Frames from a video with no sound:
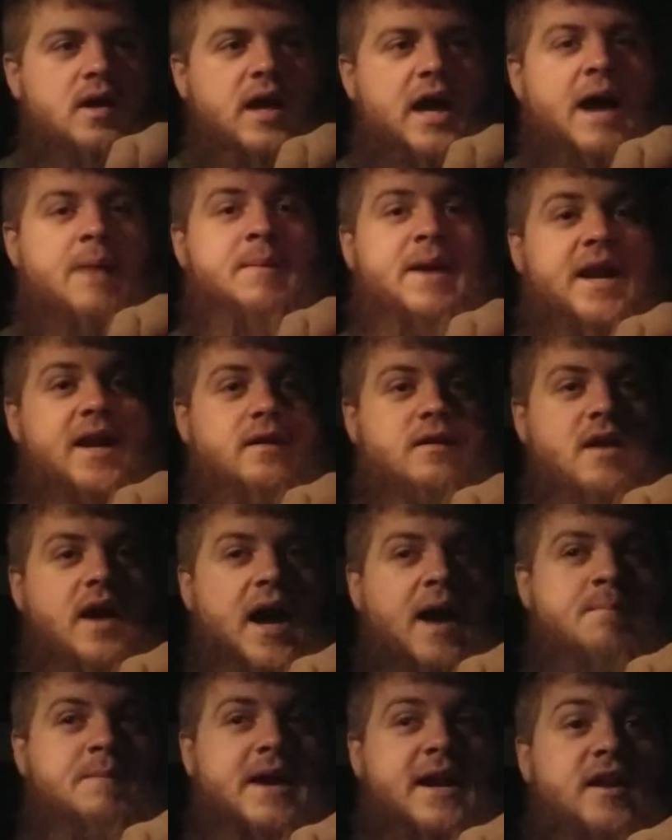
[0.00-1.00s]

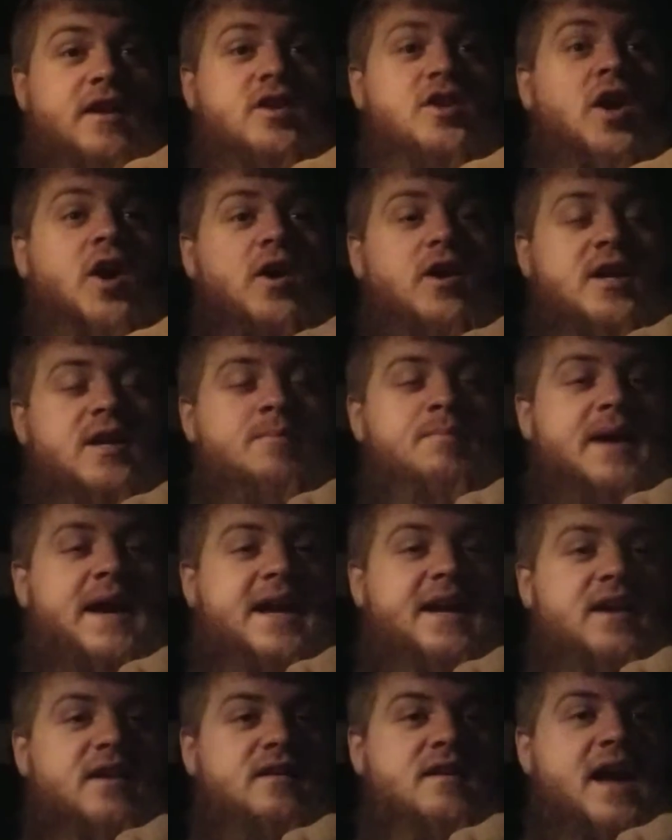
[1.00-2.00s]
made a turkey
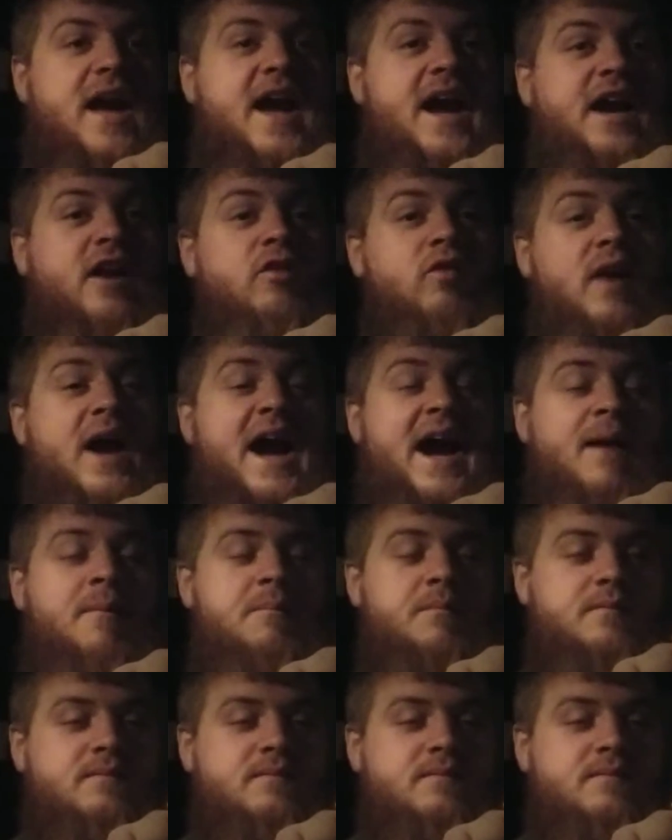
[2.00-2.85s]
bacon egg wrap.